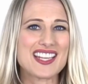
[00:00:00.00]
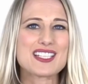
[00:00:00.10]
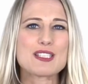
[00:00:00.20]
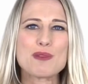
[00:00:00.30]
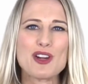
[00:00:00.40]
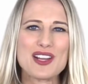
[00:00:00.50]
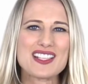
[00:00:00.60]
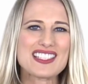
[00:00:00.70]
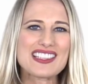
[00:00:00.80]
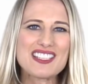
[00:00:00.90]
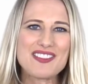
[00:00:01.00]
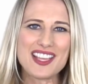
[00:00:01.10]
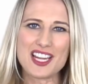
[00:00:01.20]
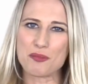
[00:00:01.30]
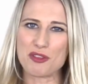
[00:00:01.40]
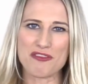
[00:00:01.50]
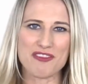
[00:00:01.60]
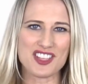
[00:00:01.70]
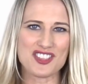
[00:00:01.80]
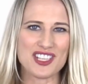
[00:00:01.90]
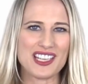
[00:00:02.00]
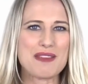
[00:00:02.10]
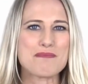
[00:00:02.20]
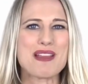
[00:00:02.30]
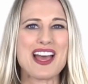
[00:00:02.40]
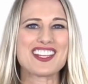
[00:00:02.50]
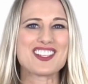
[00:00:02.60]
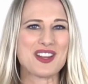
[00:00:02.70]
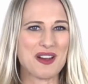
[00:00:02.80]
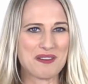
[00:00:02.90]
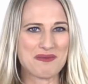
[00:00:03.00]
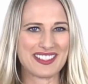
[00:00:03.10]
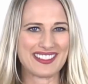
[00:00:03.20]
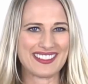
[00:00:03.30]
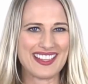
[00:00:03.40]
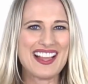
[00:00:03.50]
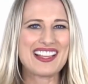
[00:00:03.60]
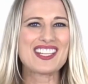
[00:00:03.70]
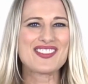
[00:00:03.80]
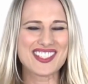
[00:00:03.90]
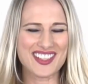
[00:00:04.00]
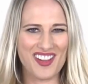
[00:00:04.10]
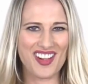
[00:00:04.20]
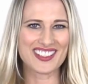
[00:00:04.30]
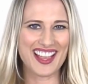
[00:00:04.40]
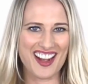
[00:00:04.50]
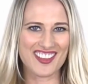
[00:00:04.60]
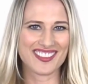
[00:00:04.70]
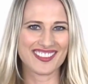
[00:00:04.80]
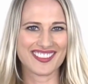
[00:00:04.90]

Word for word: and experience living in a professionally managed home. Give us a call now